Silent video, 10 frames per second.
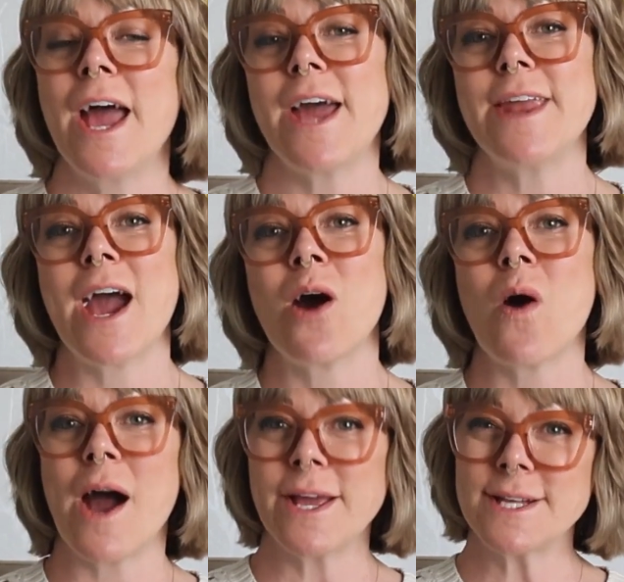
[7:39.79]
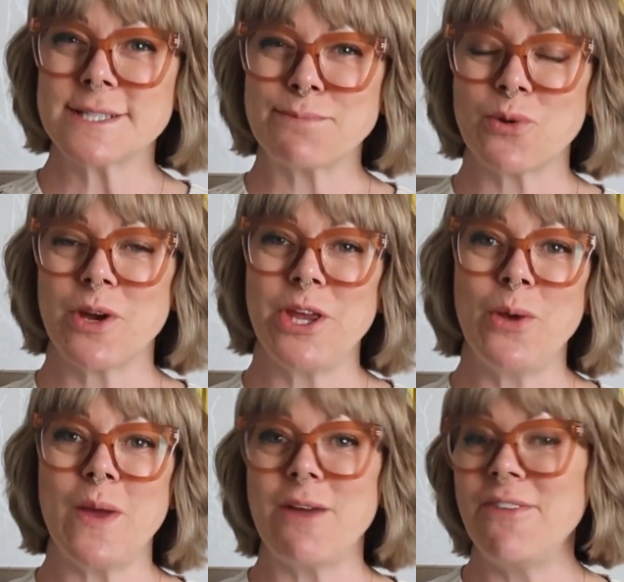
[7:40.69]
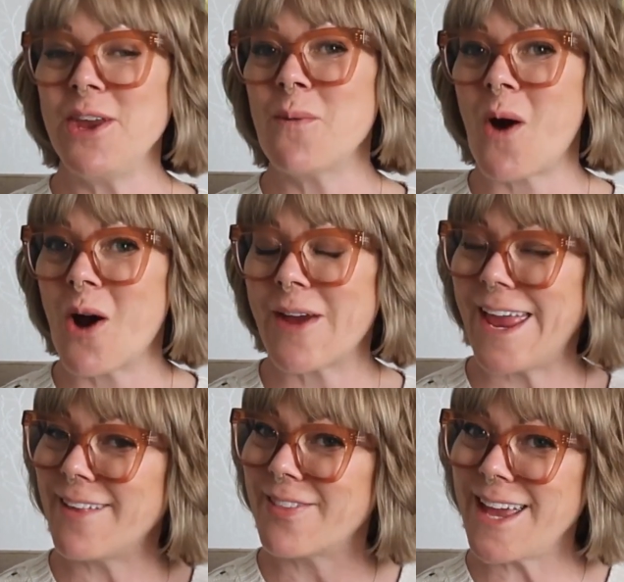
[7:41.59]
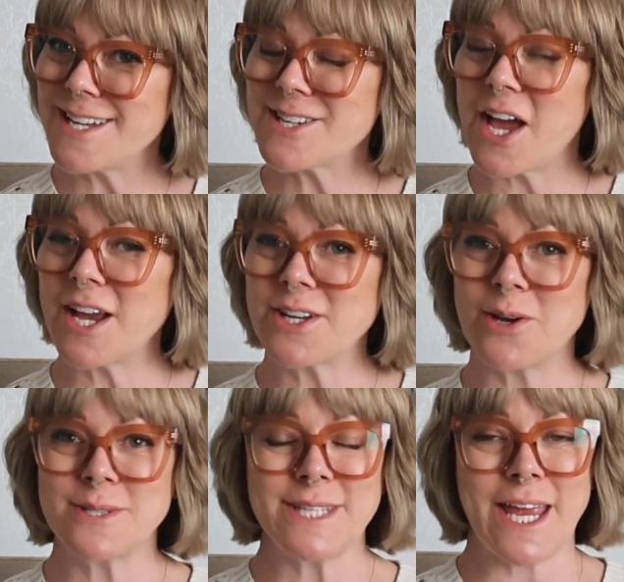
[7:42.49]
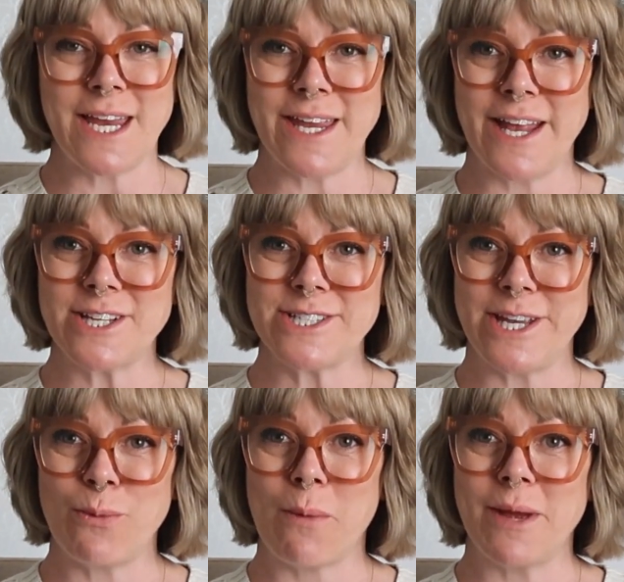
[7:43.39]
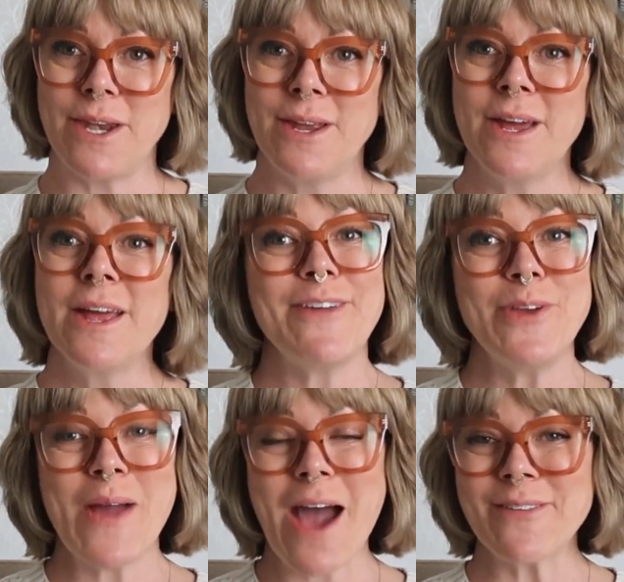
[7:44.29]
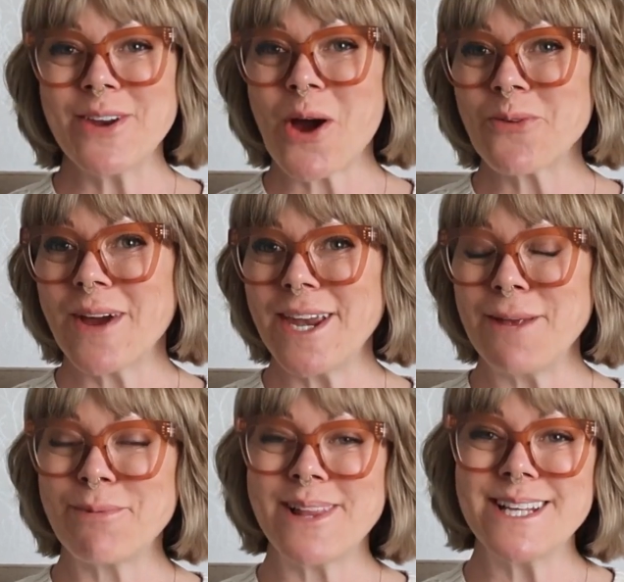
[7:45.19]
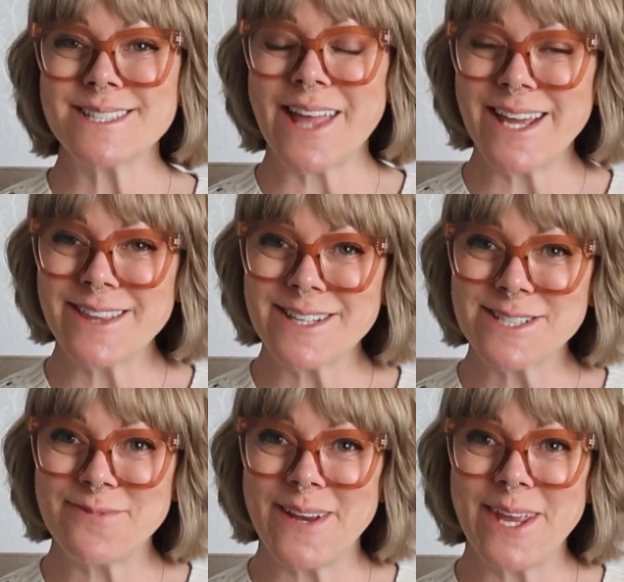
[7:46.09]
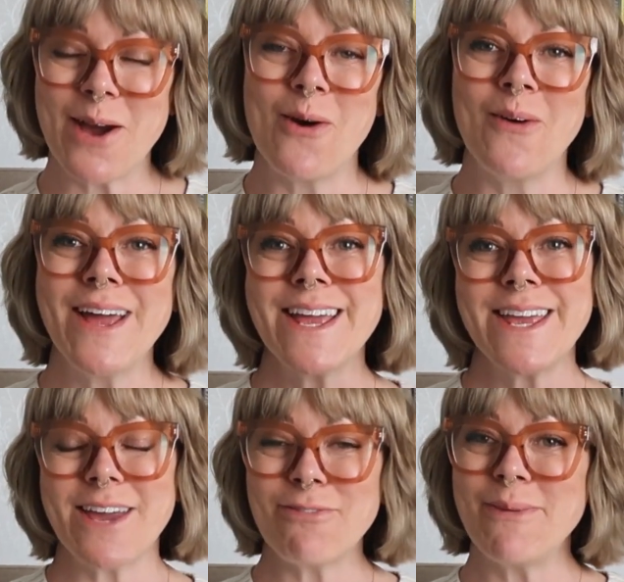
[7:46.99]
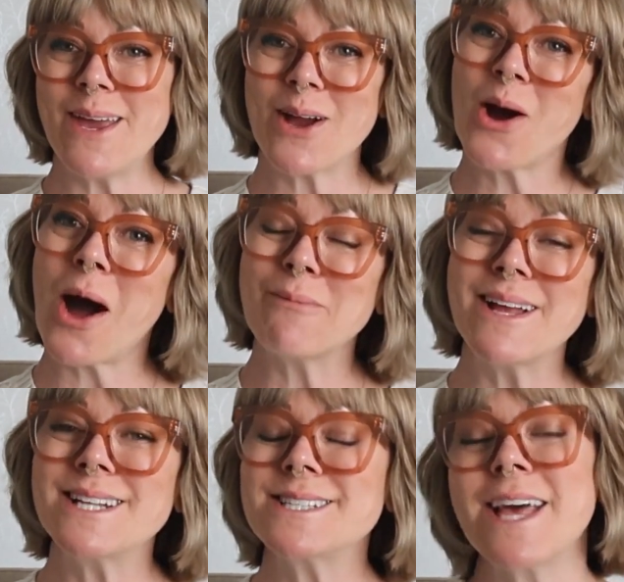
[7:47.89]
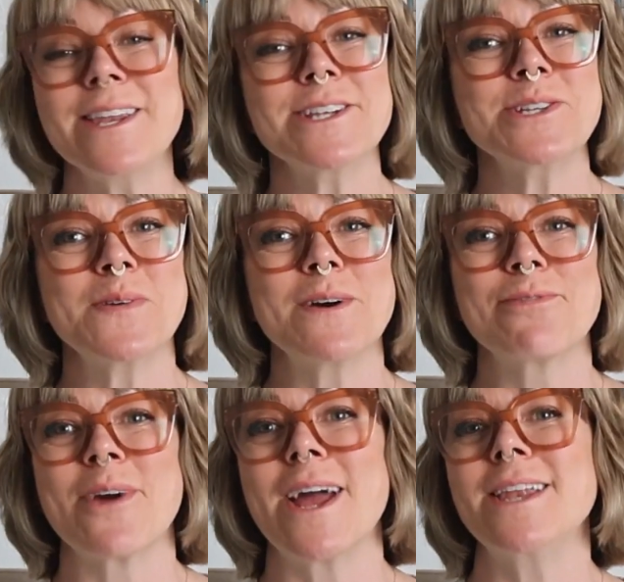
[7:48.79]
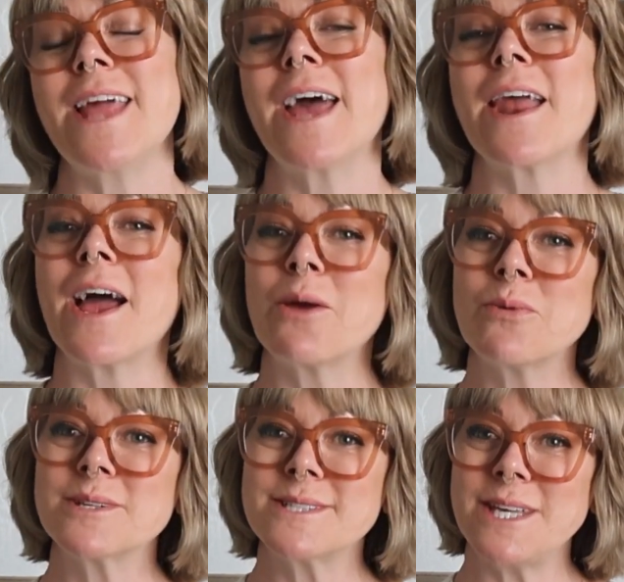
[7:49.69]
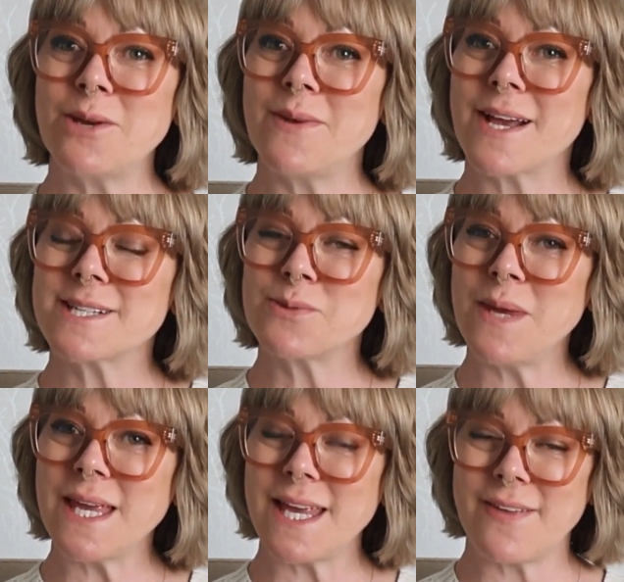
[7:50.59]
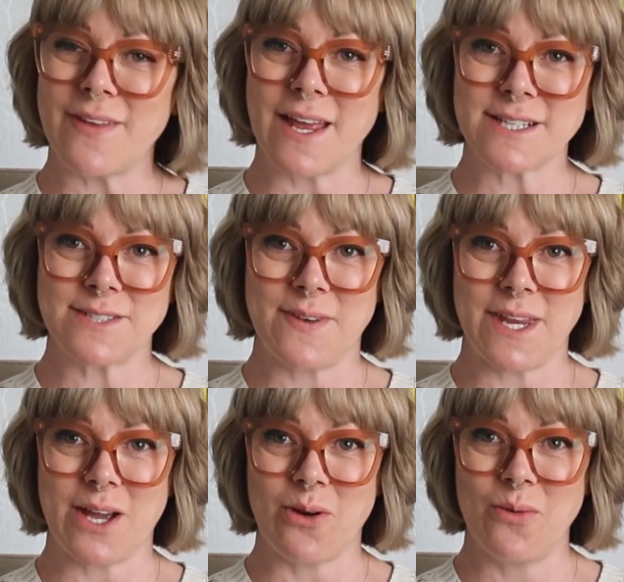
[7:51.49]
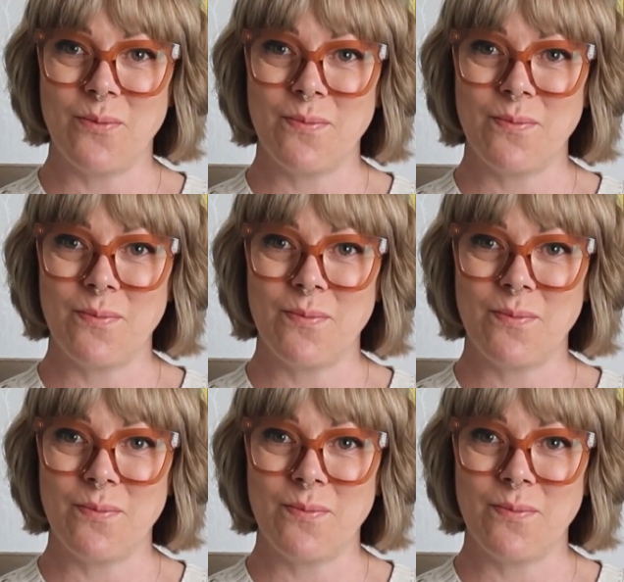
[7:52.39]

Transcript: and how I can support you if you are a late diagnosed ADHD woman. If you haven't already, please like this video, give me a comment, send it to a friend, and I will see you next week in the next video.